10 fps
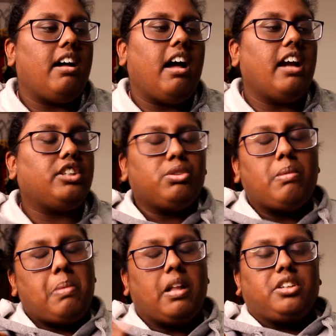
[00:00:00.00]
I do
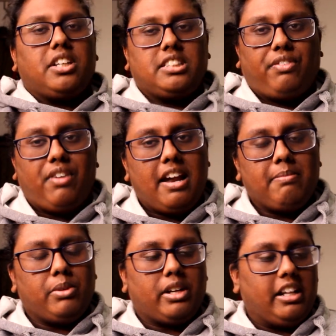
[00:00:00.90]
apologize if I
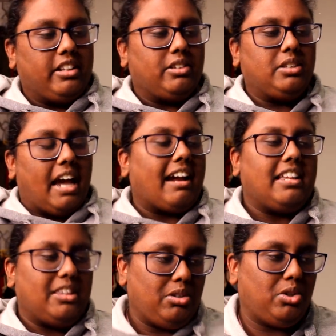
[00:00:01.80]
am looking a little
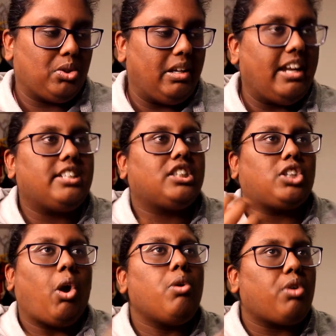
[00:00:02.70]
tacky than usual. It's
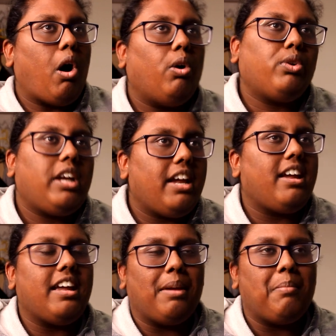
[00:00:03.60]
so cold
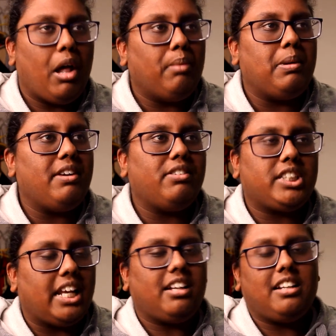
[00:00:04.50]
here in Melbourne
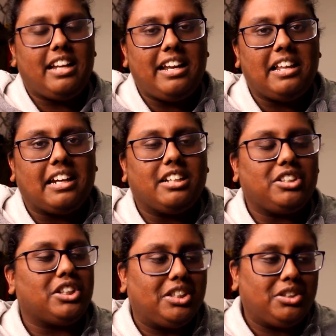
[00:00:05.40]
suddenly. Like, it
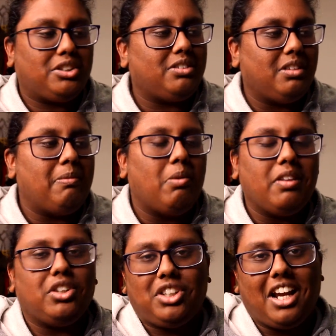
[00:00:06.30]
just, the
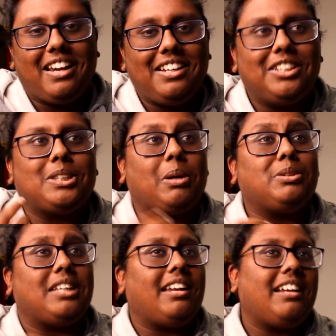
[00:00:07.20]
weather changed so
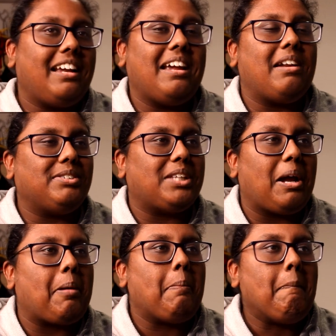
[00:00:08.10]
suddenly, and I was
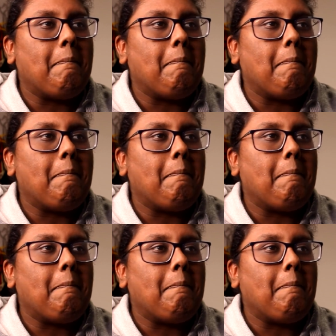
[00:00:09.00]
like,